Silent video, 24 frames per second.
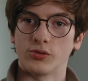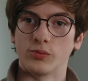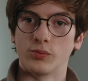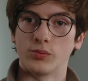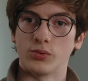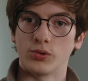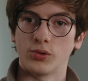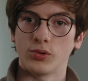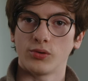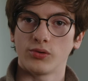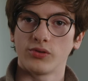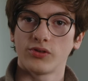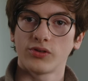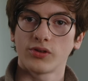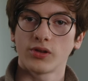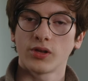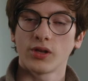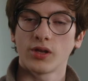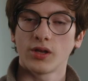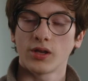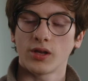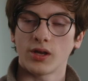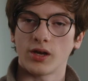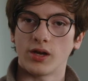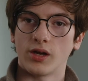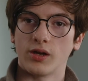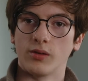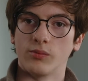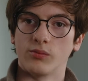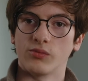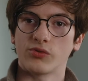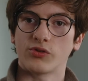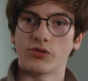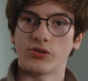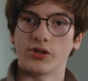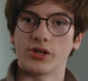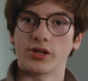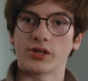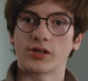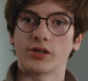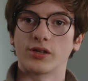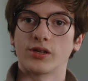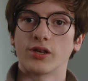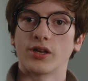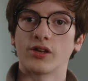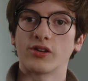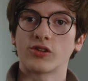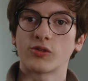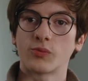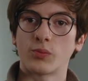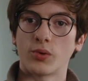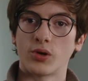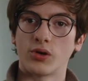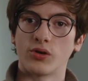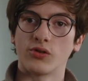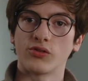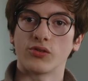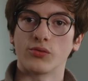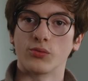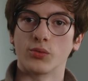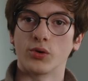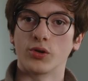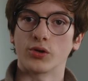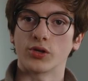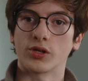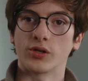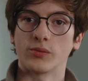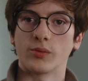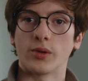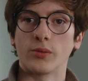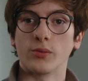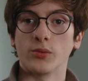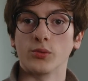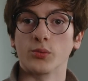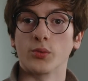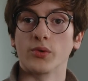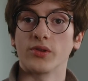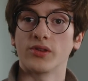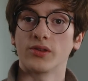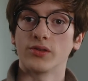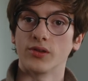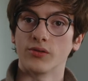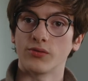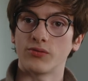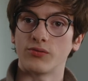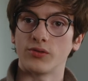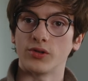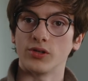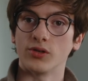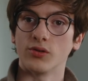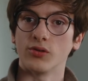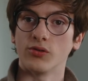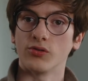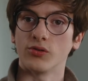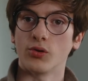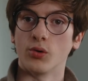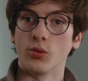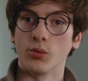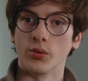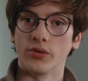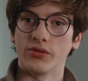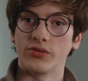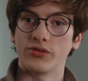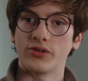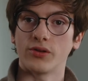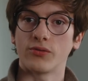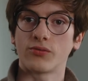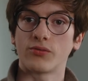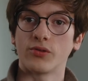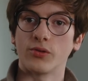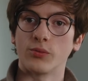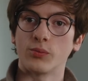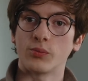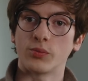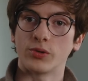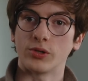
abroad so that I can get experience of working maybe within the field or with different